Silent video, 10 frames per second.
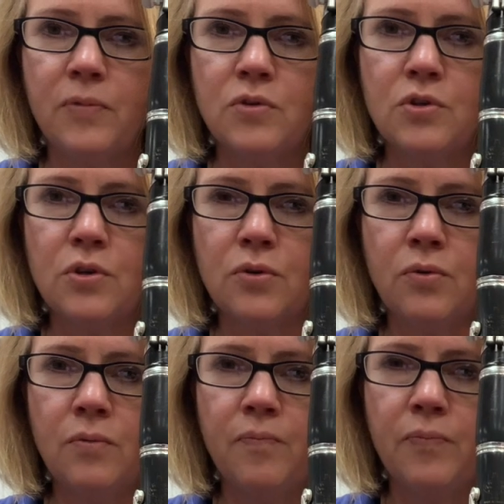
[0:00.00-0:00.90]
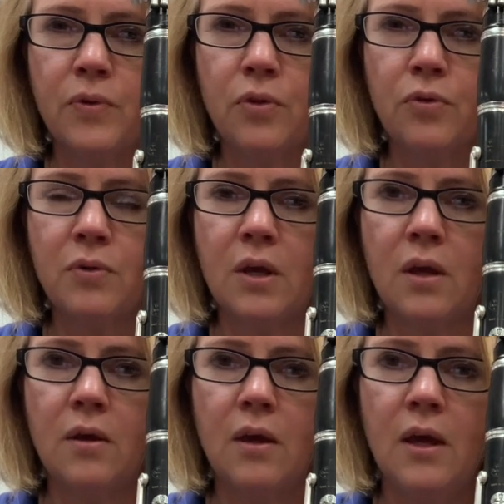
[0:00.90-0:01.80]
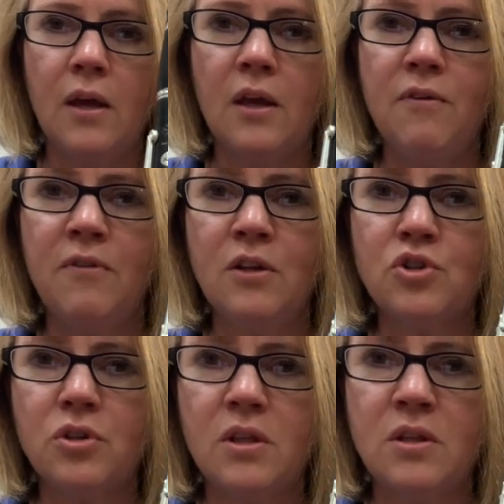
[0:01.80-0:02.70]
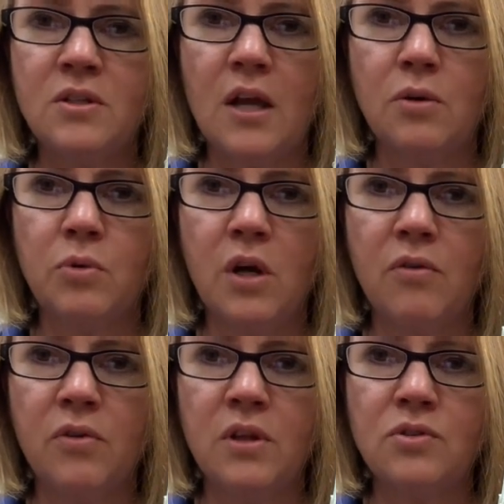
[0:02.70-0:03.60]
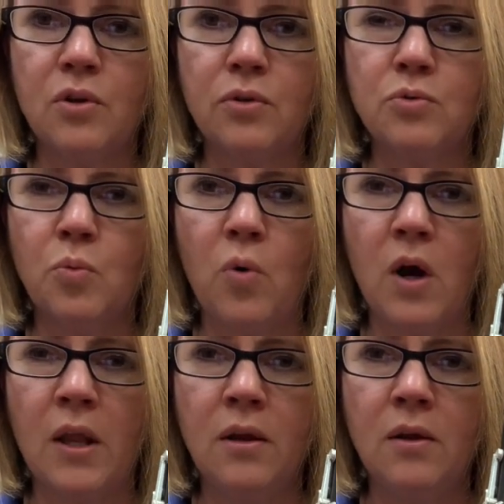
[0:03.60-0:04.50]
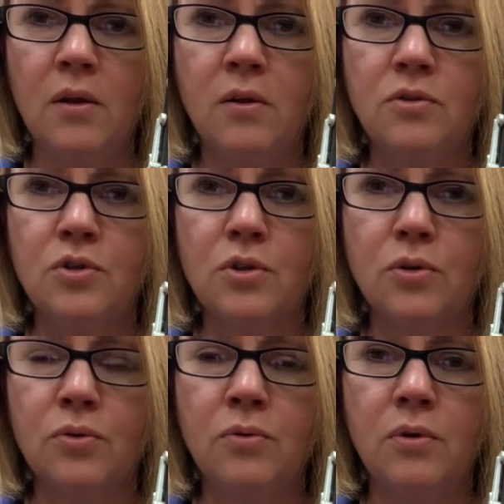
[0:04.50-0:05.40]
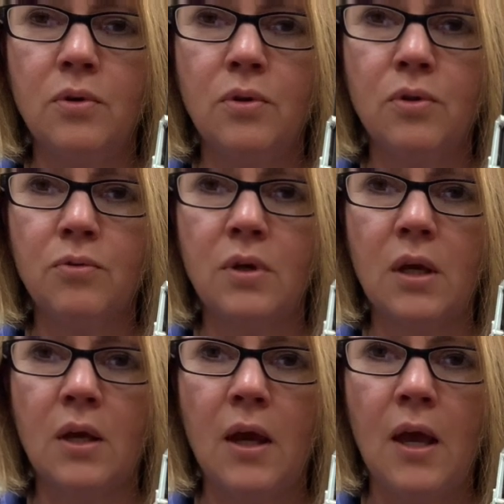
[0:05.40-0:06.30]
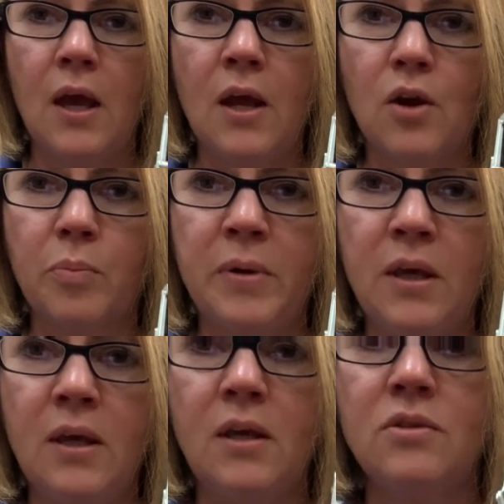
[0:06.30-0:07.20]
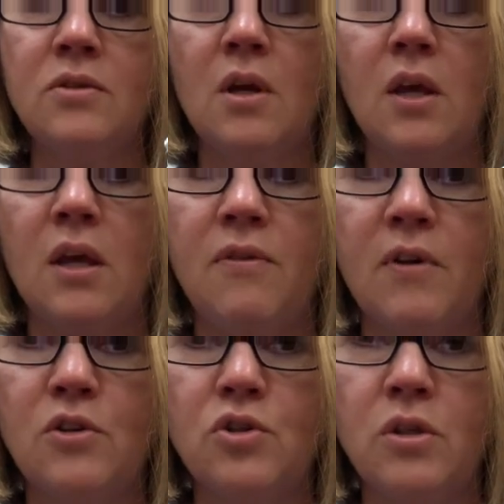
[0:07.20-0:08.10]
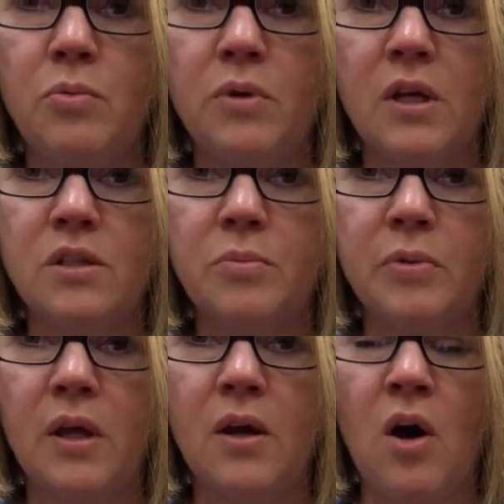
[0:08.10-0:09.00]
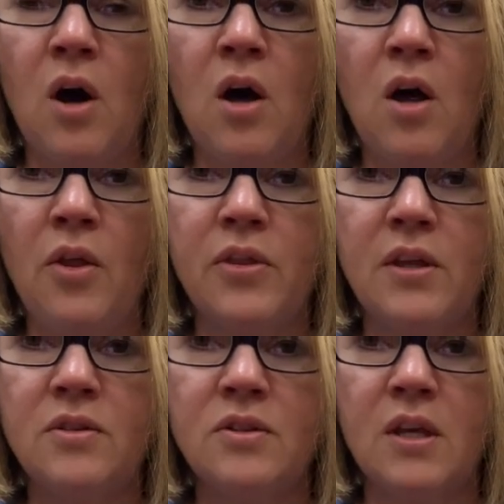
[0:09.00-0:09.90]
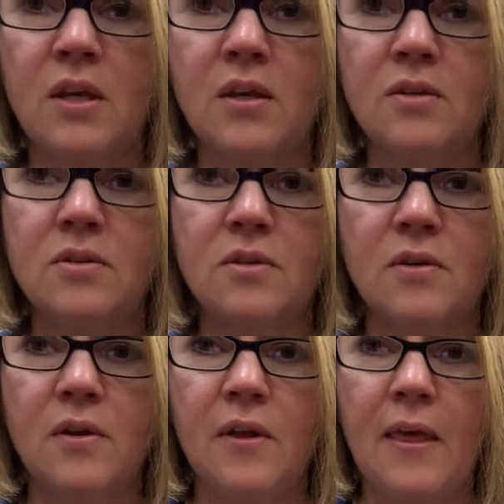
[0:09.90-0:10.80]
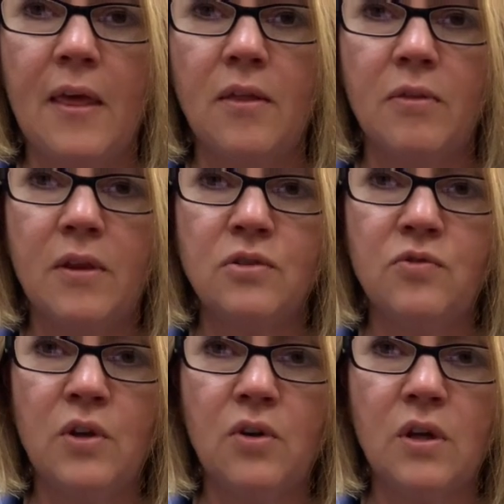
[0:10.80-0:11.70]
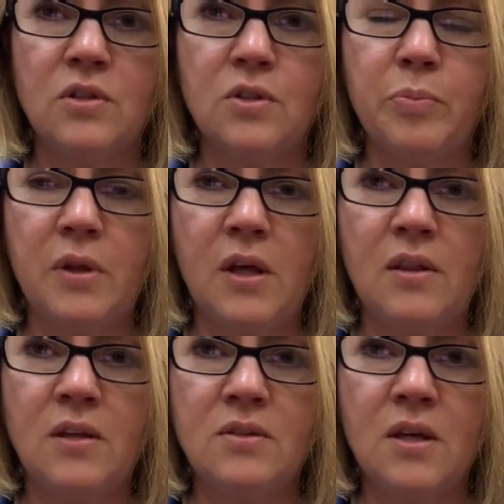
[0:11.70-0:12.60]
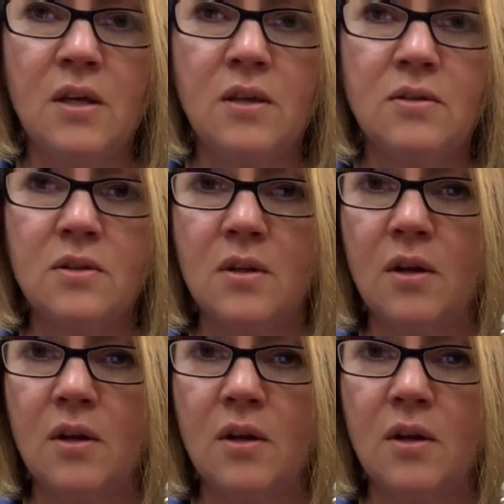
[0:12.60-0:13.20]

2, 3. Eventually, this hand will cover these holes. 1, 2, 3. And our pinkies eventually will get to play all these keys. This finger gets to play these keys.